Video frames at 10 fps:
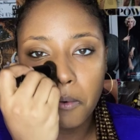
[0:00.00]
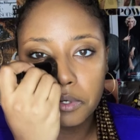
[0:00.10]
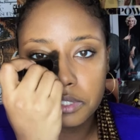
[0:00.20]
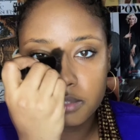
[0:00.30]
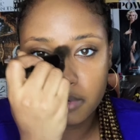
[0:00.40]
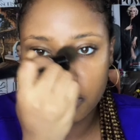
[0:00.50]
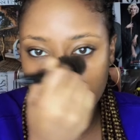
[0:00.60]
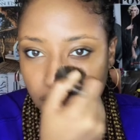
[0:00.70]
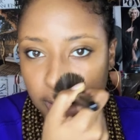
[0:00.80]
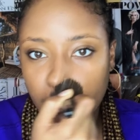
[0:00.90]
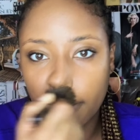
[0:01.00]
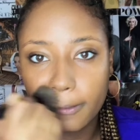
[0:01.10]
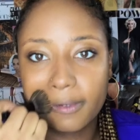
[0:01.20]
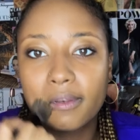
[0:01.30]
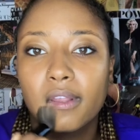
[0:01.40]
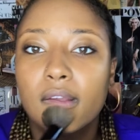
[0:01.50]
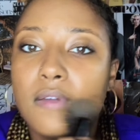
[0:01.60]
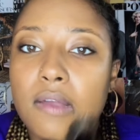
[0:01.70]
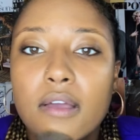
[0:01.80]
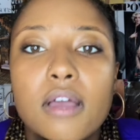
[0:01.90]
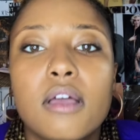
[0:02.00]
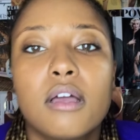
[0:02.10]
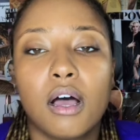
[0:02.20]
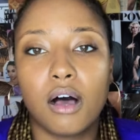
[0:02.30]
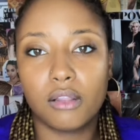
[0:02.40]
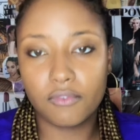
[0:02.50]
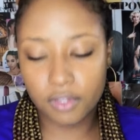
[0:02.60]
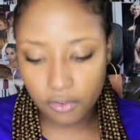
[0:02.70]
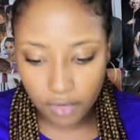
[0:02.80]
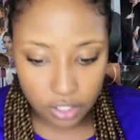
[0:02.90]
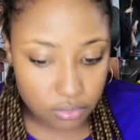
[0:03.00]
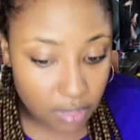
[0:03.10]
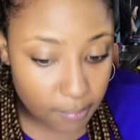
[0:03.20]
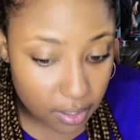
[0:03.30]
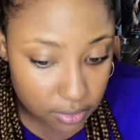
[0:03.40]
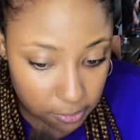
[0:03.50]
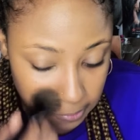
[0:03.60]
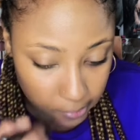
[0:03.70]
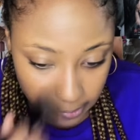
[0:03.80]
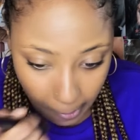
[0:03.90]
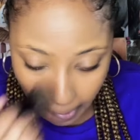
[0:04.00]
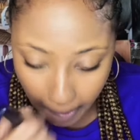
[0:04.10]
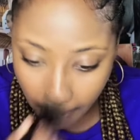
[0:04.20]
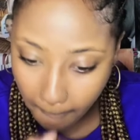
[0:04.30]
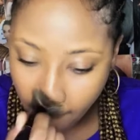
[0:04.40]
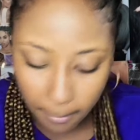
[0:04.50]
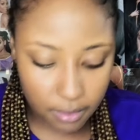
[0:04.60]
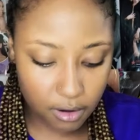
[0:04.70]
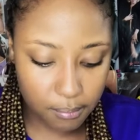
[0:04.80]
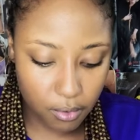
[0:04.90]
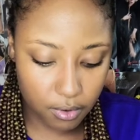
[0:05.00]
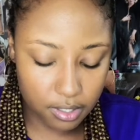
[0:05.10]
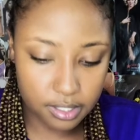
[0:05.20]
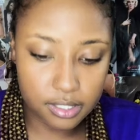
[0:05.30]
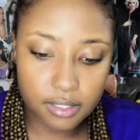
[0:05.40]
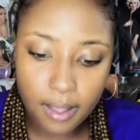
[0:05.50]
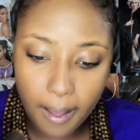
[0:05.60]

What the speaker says: want to smear the foundation all over your face. You want to make sure you get it all in your pores.